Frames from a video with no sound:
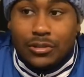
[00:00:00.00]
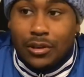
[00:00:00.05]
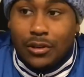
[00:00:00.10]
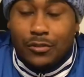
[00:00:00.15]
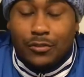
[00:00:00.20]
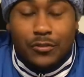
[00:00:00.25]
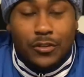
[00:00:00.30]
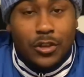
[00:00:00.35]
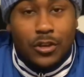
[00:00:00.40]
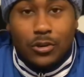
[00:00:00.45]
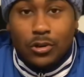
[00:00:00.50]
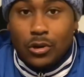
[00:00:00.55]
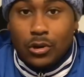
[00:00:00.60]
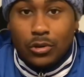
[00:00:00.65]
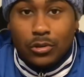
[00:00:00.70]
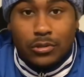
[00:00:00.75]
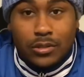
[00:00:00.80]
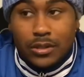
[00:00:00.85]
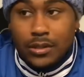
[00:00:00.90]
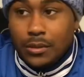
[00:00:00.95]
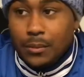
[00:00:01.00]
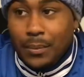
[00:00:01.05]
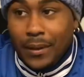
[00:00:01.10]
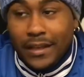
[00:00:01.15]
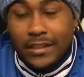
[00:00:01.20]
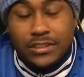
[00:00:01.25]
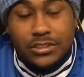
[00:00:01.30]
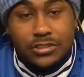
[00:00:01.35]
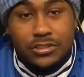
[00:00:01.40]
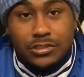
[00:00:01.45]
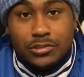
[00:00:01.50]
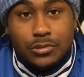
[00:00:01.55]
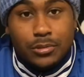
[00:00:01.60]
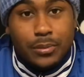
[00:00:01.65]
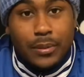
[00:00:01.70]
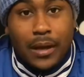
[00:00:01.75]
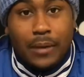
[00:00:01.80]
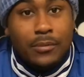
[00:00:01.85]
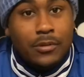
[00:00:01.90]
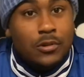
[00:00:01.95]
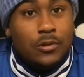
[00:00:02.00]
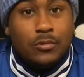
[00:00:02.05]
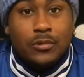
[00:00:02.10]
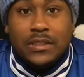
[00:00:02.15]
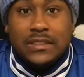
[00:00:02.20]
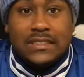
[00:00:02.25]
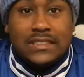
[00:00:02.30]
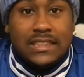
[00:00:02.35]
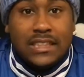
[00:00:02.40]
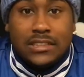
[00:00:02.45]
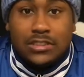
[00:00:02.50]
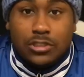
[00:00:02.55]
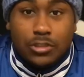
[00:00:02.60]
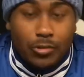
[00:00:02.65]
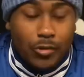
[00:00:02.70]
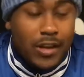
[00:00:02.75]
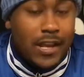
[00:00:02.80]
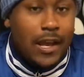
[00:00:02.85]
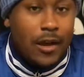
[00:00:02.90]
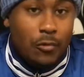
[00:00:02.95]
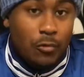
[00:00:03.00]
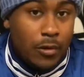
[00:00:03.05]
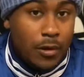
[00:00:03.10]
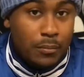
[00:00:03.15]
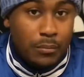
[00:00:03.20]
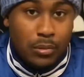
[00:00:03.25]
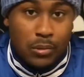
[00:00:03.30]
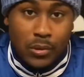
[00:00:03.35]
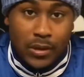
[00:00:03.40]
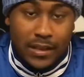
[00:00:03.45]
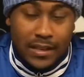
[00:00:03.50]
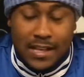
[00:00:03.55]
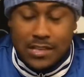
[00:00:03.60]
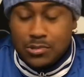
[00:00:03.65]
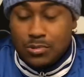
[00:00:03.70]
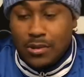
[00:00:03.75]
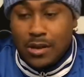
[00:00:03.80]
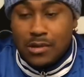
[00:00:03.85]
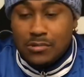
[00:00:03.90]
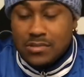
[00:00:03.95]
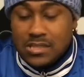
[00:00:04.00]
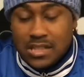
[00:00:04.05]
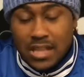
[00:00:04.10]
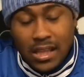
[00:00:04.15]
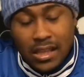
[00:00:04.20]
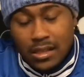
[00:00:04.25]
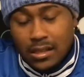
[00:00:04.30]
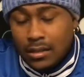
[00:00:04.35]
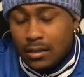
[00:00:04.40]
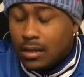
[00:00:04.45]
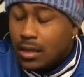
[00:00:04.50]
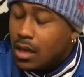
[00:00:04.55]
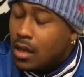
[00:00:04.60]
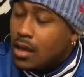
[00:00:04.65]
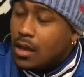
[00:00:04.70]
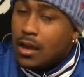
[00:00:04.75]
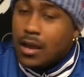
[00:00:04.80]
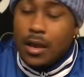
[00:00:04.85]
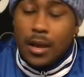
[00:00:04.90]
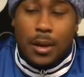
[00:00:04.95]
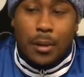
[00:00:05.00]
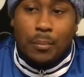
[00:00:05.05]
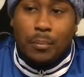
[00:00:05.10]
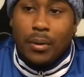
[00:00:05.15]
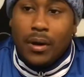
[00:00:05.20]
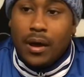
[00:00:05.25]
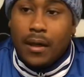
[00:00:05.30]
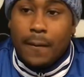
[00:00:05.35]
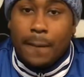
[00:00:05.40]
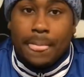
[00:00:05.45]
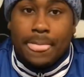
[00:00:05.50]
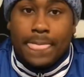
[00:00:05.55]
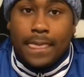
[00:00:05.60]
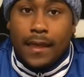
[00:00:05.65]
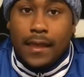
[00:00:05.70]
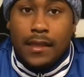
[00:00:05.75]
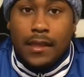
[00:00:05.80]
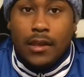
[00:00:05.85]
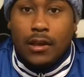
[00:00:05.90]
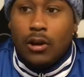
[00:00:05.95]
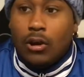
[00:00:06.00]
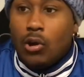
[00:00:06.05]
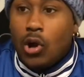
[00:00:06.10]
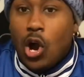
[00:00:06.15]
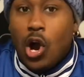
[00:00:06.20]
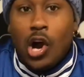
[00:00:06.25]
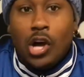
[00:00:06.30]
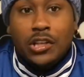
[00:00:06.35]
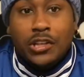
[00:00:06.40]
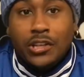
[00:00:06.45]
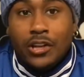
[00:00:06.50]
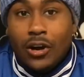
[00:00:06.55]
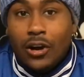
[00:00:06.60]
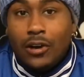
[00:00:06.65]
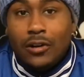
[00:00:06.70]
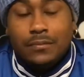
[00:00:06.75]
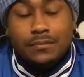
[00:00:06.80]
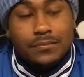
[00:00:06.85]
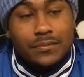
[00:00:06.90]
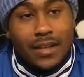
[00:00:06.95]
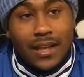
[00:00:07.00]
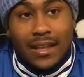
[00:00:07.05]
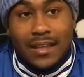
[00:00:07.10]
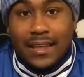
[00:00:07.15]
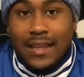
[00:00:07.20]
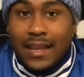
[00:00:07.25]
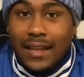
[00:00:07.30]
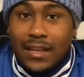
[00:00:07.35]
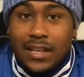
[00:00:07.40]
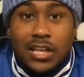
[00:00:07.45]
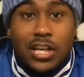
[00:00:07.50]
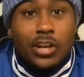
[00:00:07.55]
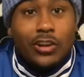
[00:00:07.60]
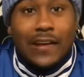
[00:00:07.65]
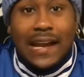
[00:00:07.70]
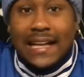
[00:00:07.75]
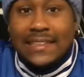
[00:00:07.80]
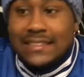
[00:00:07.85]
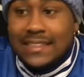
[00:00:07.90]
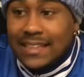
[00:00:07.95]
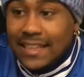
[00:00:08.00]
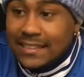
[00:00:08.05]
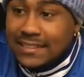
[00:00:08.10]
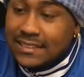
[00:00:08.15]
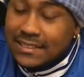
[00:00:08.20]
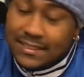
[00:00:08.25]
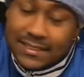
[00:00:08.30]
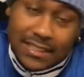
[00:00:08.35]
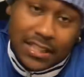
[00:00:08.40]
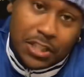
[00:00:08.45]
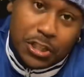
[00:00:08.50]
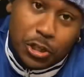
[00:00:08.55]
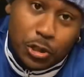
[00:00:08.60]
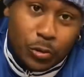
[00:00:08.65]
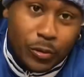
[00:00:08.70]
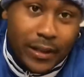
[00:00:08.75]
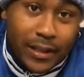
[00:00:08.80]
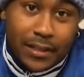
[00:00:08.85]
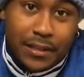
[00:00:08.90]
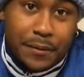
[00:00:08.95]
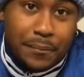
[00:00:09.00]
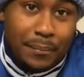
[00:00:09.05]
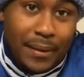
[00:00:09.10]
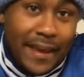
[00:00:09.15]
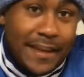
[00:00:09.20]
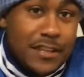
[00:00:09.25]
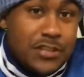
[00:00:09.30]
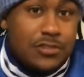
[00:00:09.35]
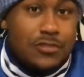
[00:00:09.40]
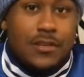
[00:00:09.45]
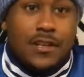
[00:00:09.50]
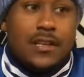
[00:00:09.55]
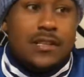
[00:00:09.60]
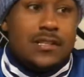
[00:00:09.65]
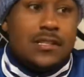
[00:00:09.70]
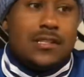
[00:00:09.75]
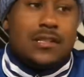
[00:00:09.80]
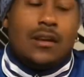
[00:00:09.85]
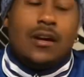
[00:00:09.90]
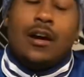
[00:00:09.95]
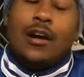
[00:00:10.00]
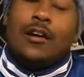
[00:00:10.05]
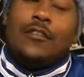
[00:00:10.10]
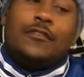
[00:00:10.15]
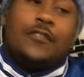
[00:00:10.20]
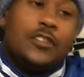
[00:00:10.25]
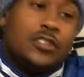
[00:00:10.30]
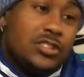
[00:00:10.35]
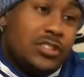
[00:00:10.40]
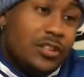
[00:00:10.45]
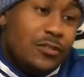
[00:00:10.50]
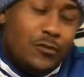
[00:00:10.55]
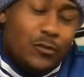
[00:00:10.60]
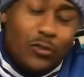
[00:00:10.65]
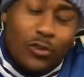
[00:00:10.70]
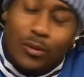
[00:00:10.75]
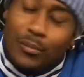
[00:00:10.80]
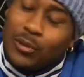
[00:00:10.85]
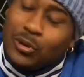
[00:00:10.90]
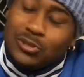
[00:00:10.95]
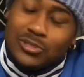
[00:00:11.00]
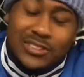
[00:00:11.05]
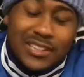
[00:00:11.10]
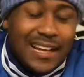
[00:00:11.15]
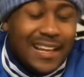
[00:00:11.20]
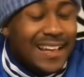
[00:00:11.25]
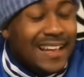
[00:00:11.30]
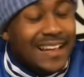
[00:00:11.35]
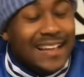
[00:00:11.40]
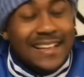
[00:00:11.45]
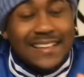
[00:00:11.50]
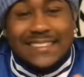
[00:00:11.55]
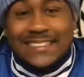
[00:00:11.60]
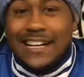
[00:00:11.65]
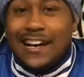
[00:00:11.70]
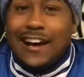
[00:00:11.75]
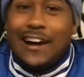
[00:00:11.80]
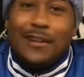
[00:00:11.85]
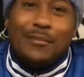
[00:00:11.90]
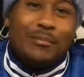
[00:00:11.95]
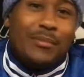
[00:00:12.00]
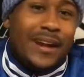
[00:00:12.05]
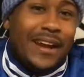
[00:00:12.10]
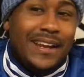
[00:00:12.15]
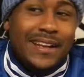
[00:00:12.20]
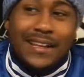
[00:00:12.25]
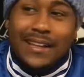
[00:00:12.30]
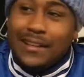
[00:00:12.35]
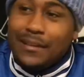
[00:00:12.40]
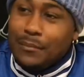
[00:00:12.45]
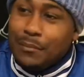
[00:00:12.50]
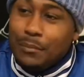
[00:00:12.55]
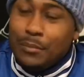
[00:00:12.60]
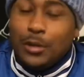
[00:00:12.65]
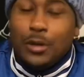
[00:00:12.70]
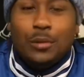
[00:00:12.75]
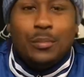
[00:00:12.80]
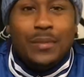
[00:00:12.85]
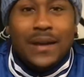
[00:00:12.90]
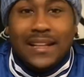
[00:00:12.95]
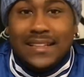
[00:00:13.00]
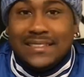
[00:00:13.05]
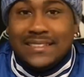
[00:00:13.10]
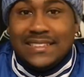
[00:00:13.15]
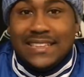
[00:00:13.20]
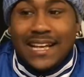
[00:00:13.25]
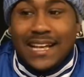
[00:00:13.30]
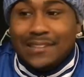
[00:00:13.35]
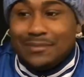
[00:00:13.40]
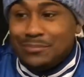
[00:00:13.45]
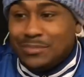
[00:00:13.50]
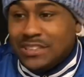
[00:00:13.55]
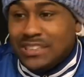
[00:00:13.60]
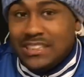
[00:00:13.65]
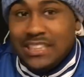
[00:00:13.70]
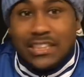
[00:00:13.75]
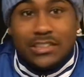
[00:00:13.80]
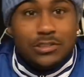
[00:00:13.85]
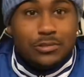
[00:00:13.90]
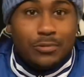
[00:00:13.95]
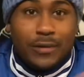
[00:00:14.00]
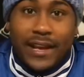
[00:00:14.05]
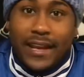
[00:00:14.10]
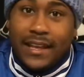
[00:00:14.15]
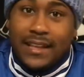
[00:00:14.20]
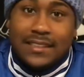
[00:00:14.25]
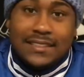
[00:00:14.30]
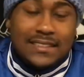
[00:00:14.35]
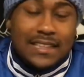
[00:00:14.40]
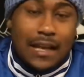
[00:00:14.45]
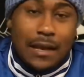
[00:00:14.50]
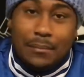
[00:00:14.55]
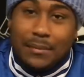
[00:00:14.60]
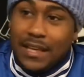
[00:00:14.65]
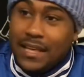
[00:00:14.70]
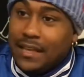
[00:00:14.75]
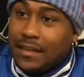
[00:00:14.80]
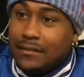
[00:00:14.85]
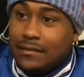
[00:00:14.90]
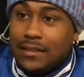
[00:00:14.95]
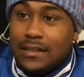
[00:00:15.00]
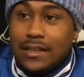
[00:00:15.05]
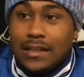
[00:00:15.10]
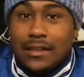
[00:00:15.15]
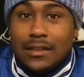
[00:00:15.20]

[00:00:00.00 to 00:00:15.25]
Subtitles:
a field goal, and the Patriots were probably going to win 6-3 at one point. That's what I was thinking. But, all in all, again, congratulations to the New England Patriots. First and foremost, Tom Brady, Bill Belichick, 6 rings. I mean,